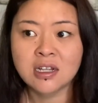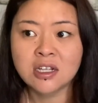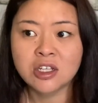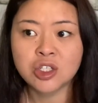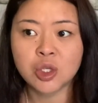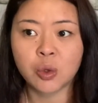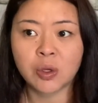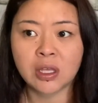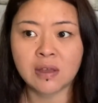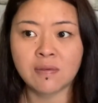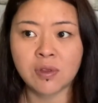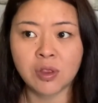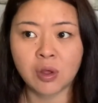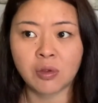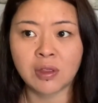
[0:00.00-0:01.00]
So
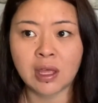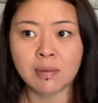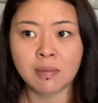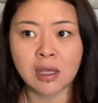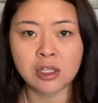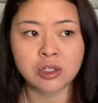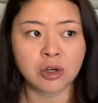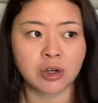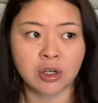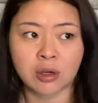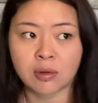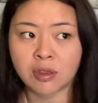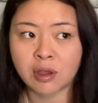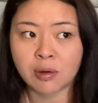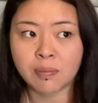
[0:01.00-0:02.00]
even though they may turn
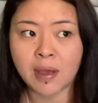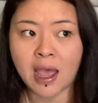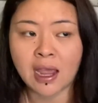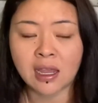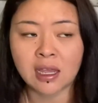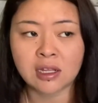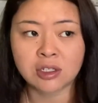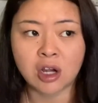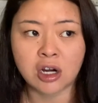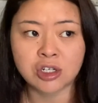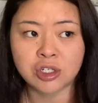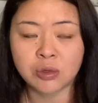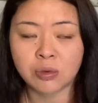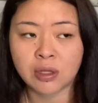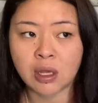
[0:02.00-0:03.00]
their back and talk to
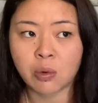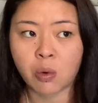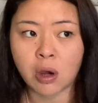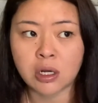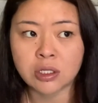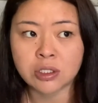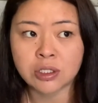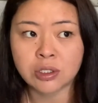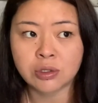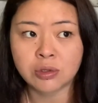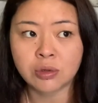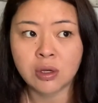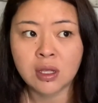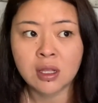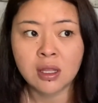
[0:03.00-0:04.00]
you when they want to